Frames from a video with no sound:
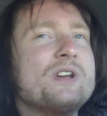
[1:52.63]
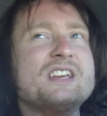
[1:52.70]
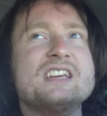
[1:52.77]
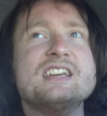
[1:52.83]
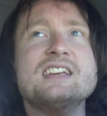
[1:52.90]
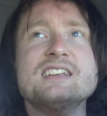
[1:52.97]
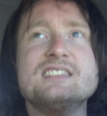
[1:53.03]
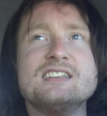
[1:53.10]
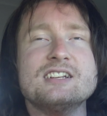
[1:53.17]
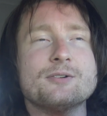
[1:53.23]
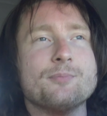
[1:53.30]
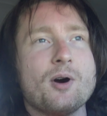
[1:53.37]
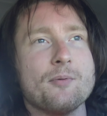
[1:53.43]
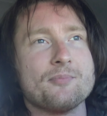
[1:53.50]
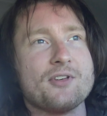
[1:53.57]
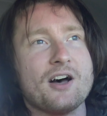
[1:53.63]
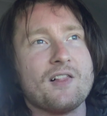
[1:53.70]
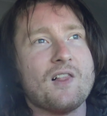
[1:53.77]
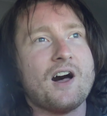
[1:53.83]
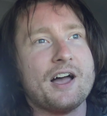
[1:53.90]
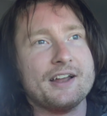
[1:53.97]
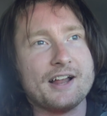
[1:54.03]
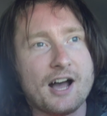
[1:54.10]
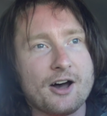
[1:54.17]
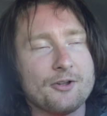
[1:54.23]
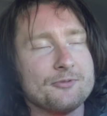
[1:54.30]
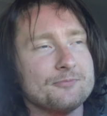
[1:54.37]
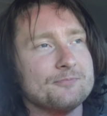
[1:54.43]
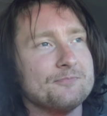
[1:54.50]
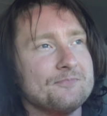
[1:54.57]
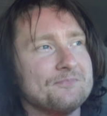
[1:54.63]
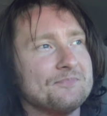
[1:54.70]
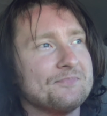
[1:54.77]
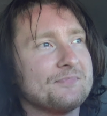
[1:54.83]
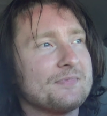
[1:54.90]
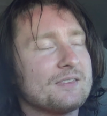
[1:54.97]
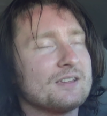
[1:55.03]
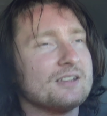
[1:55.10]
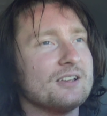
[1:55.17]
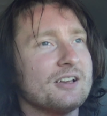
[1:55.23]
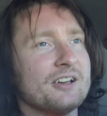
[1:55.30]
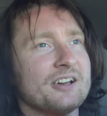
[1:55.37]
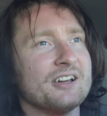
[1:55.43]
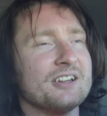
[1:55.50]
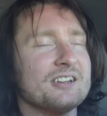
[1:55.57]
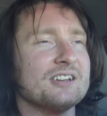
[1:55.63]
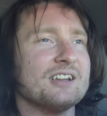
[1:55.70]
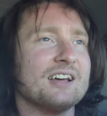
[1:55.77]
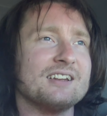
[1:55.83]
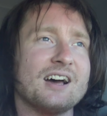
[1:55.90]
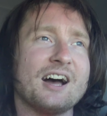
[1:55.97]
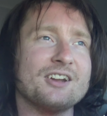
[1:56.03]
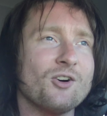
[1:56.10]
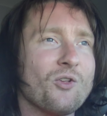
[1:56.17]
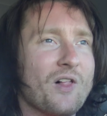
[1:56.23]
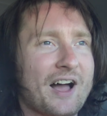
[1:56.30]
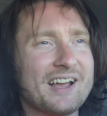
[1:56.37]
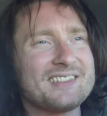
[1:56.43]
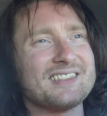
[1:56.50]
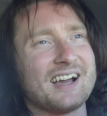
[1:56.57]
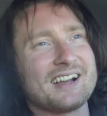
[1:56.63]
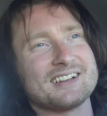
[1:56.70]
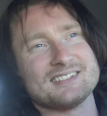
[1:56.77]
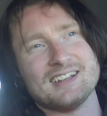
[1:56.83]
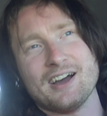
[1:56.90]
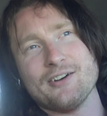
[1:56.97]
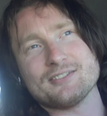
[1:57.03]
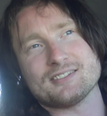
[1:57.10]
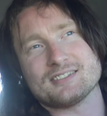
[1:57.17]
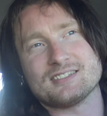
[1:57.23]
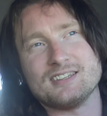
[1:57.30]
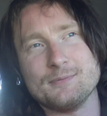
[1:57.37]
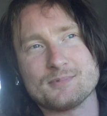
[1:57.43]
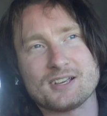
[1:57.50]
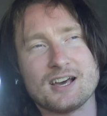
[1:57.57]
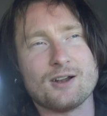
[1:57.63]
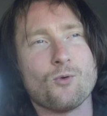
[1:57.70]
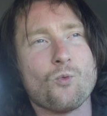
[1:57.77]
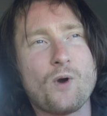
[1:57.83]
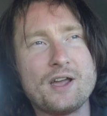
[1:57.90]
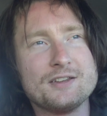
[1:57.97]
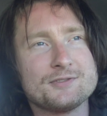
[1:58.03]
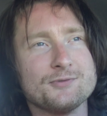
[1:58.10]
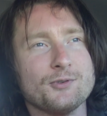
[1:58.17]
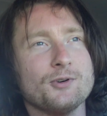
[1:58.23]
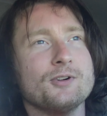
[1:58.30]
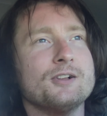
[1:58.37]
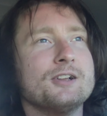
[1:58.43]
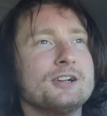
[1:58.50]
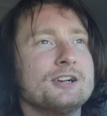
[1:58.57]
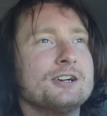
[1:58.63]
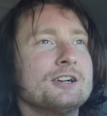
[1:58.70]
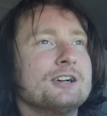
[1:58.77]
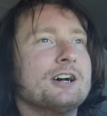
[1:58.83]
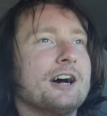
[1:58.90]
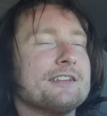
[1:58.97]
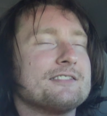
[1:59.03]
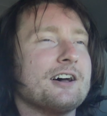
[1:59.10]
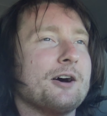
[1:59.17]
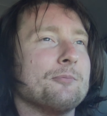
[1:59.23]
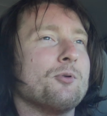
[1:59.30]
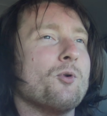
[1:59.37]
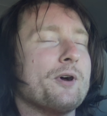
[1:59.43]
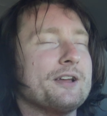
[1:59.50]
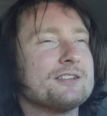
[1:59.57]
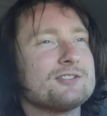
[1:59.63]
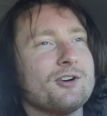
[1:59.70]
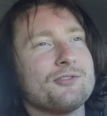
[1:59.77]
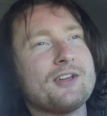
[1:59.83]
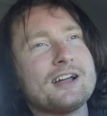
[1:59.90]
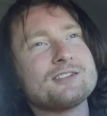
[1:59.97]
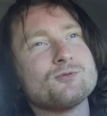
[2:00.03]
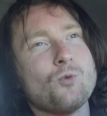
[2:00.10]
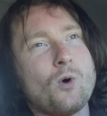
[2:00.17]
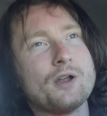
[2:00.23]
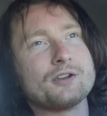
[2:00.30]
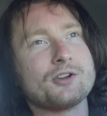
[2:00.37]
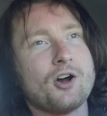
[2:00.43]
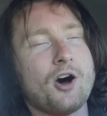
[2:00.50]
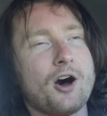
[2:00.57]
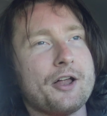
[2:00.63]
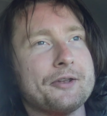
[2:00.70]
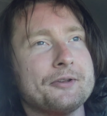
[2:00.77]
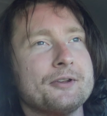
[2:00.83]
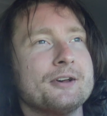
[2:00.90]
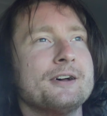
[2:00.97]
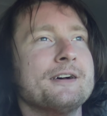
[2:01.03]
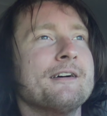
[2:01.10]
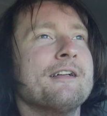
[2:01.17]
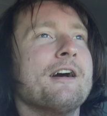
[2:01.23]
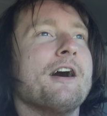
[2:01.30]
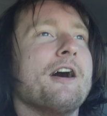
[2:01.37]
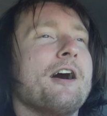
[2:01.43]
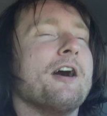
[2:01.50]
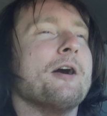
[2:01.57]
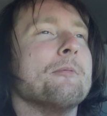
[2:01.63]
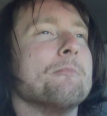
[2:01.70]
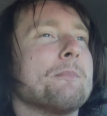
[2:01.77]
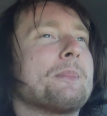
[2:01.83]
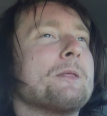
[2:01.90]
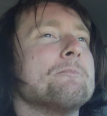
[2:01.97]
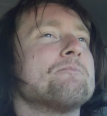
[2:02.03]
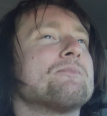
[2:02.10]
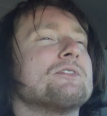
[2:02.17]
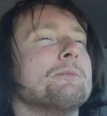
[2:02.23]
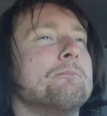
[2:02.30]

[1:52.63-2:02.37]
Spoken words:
easy to bump that line out. And I don't like that, because now it just seems kind of wasteful at that point. So that's one con. The